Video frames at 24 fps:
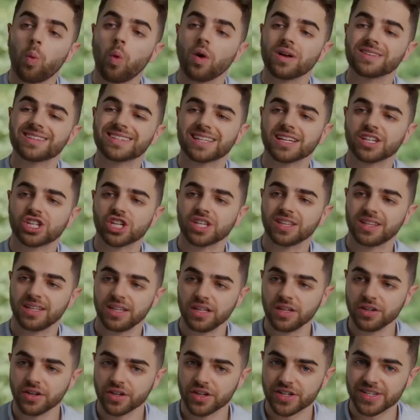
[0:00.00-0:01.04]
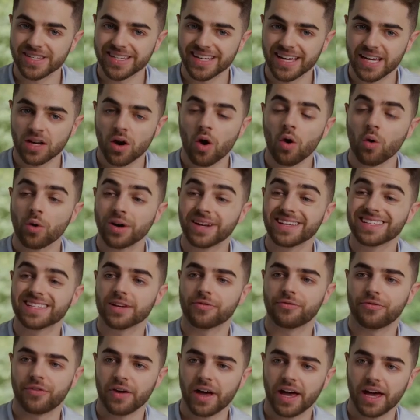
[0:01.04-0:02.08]
ones touching the ear say, oh, it
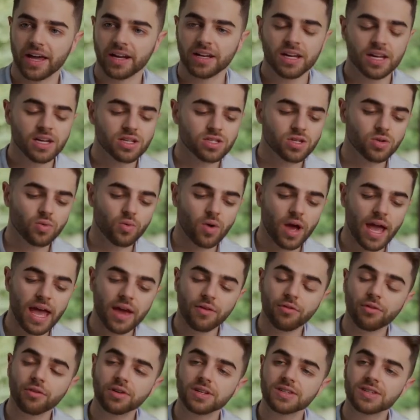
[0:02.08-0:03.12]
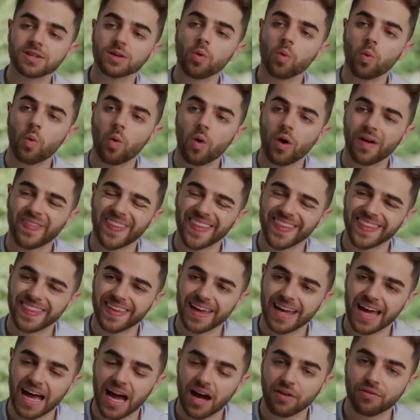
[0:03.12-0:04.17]
is a fan. So every single one,
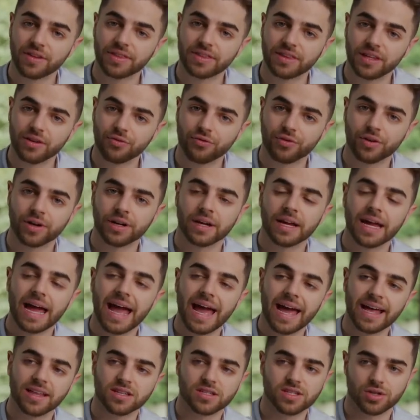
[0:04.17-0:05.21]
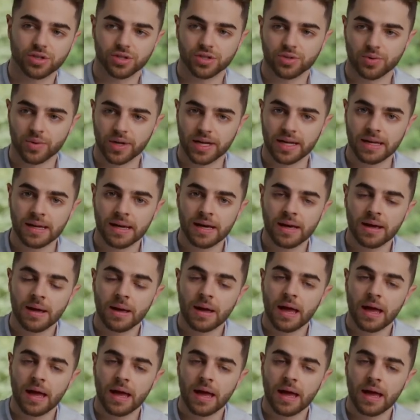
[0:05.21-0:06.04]
they have a different answer to it.